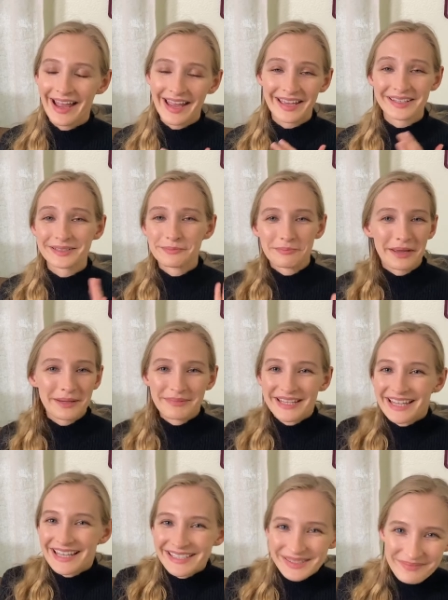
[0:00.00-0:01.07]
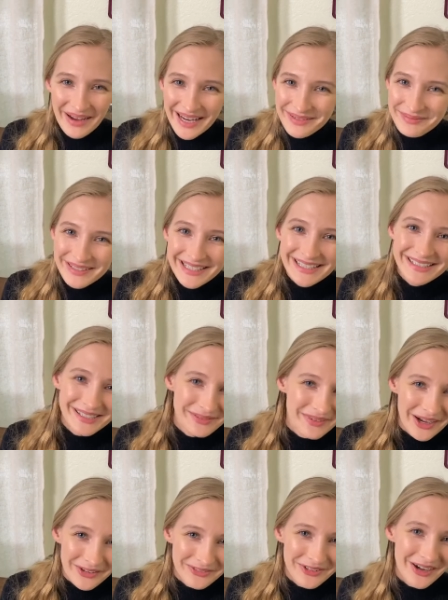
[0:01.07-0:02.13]
and maybe this might be some
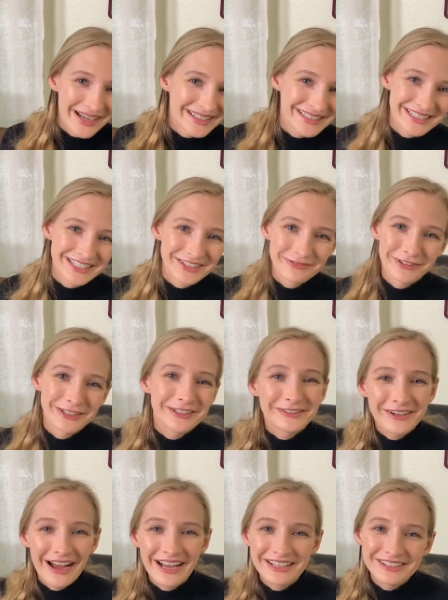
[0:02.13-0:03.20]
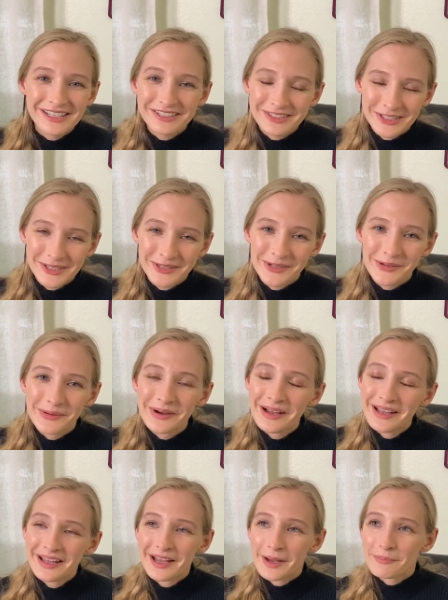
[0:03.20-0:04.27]
helpful ideas for you guys too.
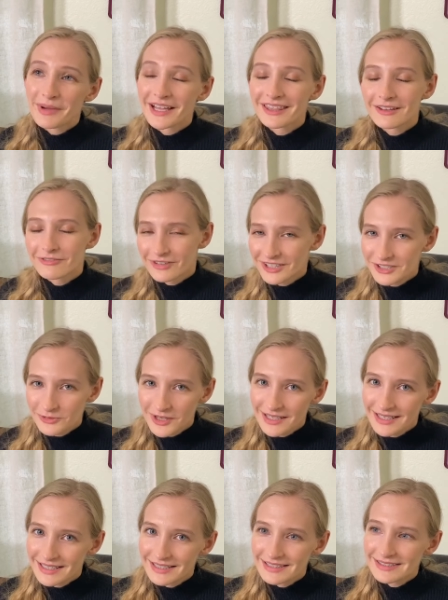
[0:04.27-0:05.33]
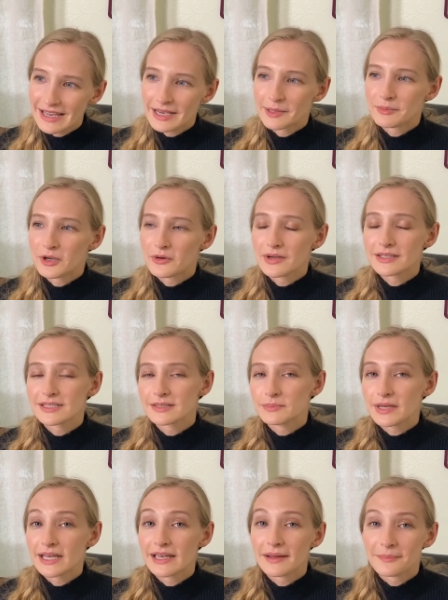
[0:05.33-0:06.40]
But the first one is I'm going to
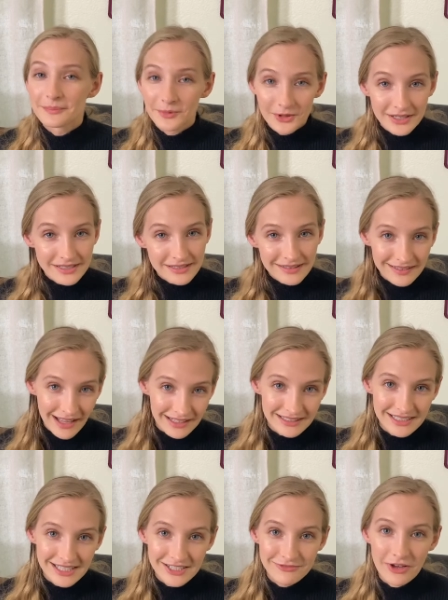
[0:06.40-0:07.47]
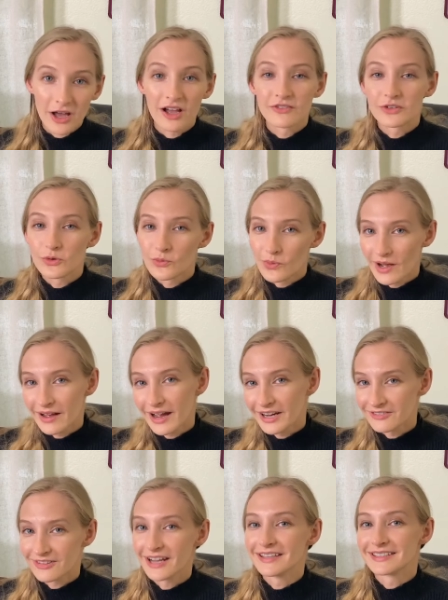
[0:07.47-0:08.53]
be more selective of what I
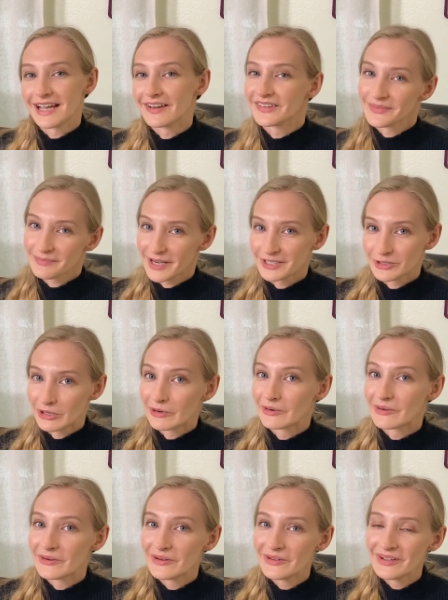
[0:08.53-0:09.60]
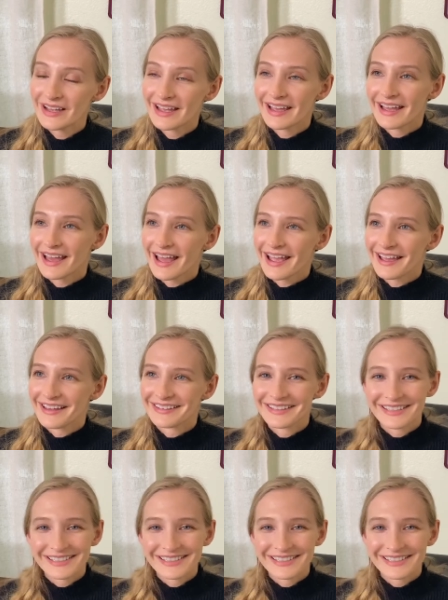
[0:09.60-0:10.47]
write down in my journal. And